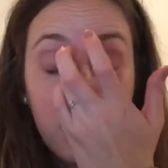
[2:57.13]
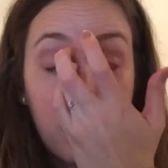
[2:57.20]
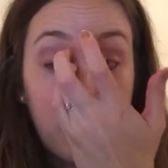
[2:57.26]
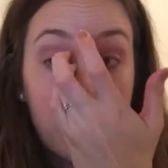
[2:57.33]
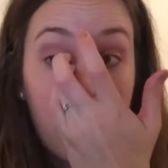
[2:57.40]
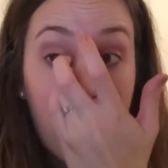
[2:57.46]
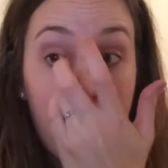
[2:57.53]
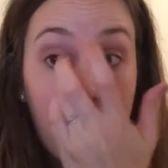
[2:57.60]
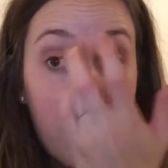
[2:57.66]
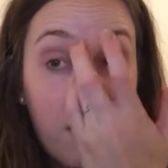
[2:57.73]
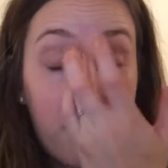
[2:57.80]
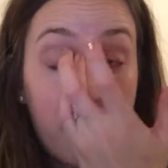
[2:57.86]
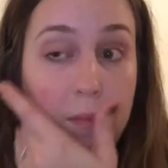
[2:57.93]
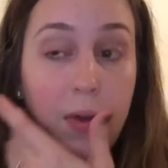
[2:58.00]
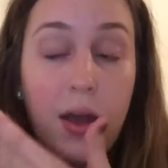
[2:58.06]
a lot
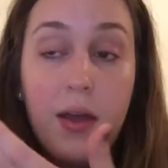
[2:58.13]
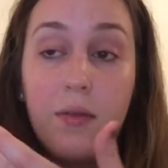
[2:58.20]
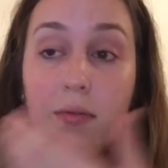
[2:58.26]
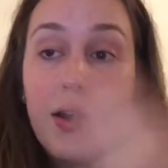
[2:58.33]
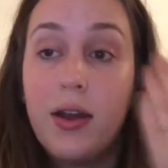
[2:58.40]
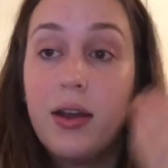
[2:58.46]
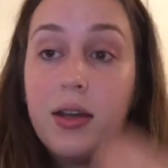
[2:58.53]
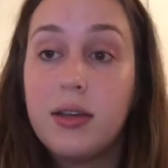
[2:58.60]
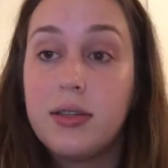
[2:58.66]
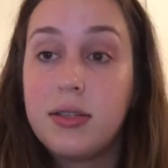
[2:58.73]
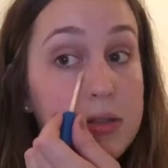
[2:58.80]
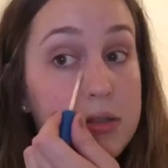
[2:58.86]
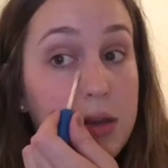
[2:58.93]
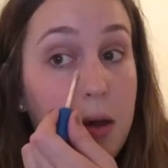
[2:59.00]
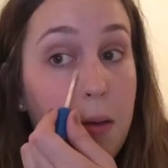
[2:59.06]
of my redness.
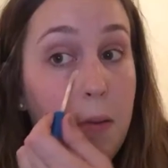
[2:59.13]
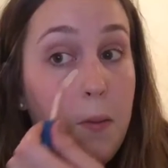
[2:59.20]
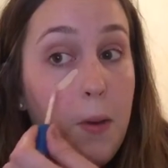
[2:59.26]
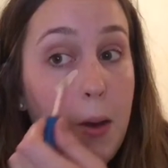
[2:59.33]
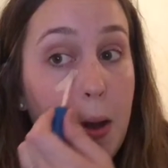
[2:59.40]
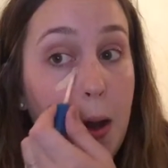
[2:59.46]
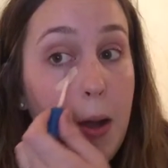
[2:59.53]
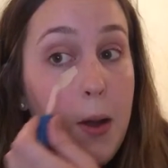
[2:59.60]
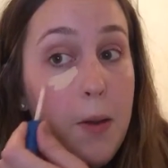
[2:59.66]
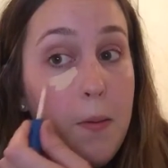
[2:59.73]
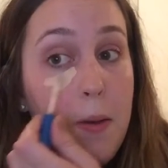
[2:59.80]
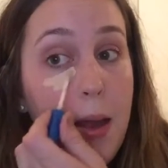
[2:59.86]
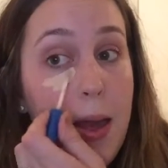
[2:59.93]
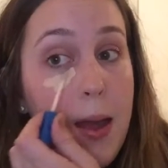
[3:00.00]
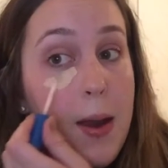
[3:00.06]
So we're gonna do
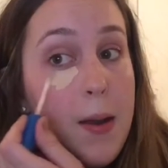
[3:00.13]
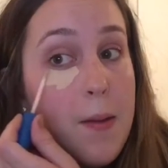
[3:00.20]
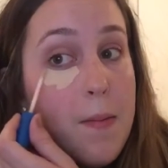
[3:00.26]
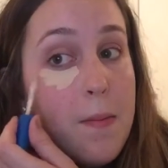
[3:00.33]
that.